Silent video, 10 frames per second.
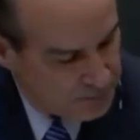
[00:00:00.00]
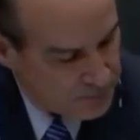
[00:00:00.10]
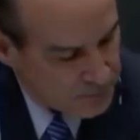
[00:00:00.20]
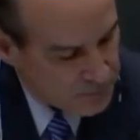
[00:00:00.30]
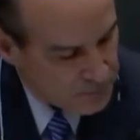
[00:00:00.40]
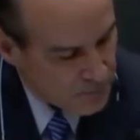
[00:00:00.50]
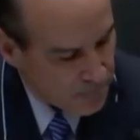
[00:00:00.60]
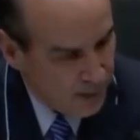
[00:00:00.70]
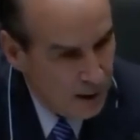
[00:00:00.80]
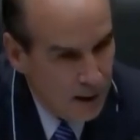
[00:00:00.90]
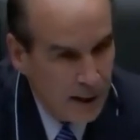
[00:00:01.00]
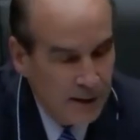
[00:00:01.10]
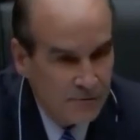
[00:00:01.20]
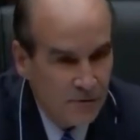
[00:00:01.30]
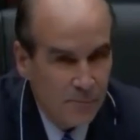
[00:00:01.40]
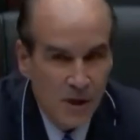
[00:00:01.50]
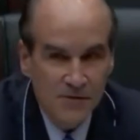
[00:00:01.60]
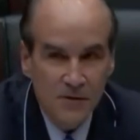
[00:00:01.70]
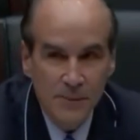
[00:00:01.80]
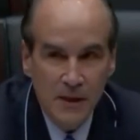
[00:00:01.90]
And for the
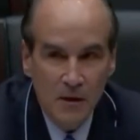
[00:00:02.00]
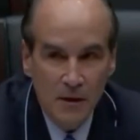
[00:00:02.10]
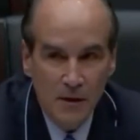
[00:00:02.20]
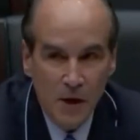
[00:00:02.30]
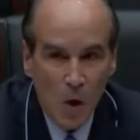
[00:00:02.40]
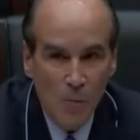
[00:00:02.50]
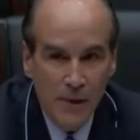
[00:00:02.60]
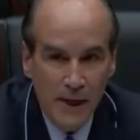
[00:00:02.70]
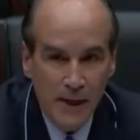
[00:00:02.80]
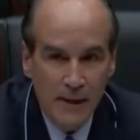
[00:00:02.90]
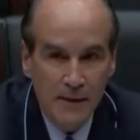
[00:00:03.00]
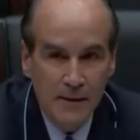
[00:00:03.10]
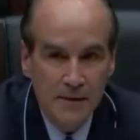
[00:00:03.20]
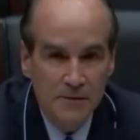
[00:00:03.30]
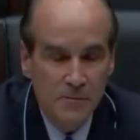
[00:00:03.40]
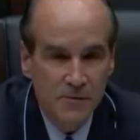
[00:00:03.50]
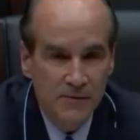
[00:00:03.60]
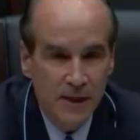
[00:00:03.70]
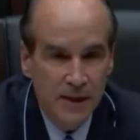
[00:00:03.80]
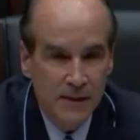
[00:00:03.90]
president to be calling on OPEC to
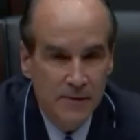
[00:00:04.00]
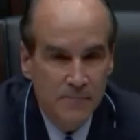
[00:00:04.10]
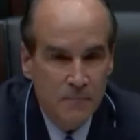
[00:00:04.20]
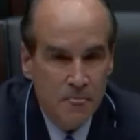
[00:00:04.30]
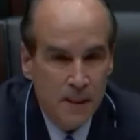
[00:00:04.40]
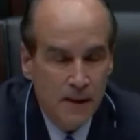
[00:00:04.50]
provide,